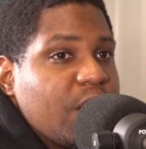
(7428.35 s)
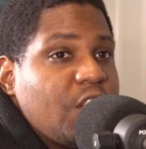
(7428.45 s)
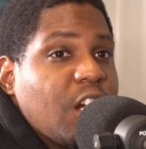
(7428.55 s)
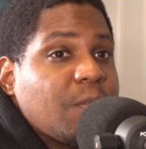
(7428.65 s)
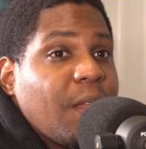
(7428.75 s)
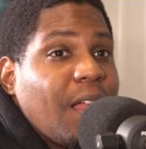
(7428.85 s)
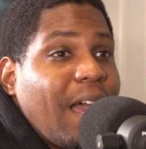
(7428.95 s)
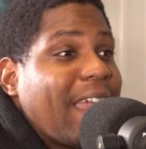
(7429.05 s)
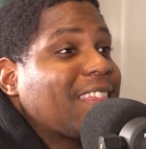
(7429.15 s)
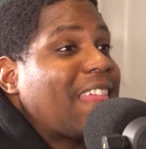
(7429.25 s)
Judgment of the
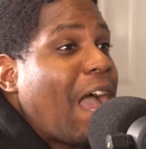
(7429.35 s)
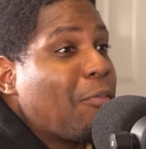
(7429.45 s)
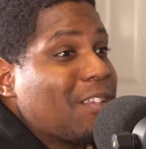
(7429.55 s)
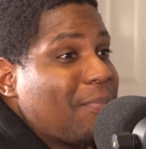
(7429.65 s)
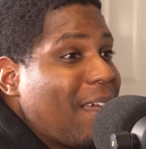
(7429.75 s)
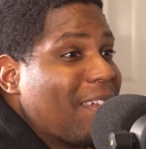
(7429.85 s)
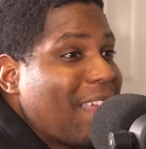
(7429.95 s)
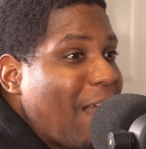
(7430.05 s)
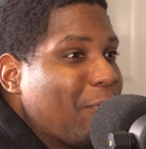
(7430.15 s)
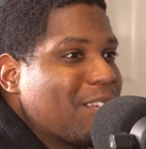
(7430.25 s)
Light. That was my
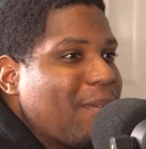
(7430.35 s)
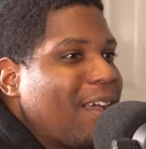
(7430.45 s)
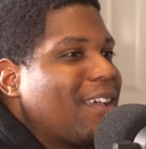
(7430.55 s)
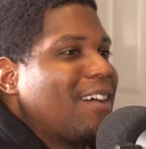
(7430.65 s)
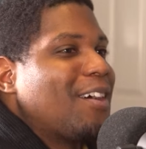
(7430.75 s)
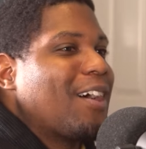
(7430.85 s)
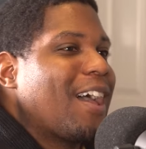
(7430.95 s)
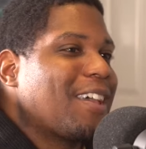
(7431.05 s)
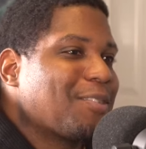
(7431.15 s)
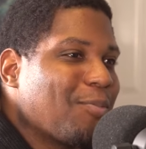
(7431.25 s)
that was my uh,
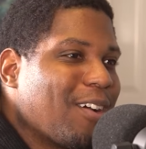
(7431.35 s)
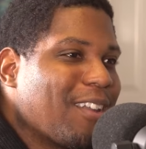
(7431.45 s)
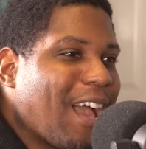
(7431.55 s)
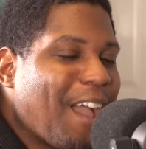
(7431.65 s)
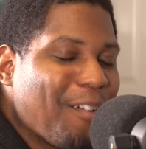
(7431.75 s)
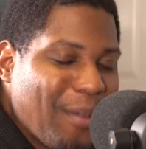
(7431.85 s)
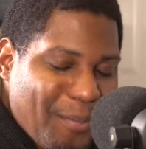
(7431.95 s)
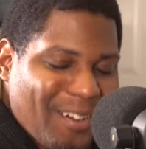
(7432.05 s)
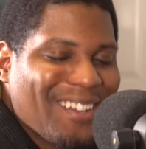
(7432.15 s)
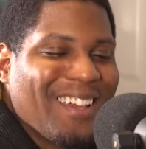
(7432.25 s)
last one. I mm -hmm. remember it